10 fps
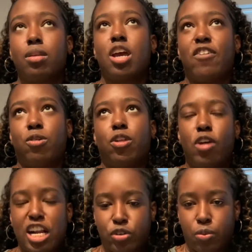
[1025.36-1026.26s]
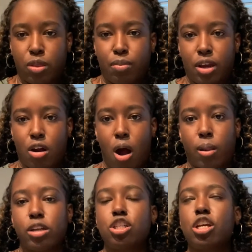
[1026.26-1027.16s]
everyone that graduated with me in
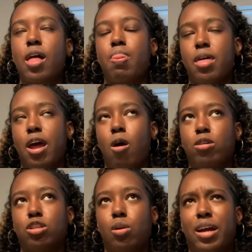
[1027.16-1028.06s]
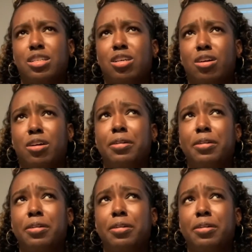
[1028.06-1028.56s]
college. And then I also like took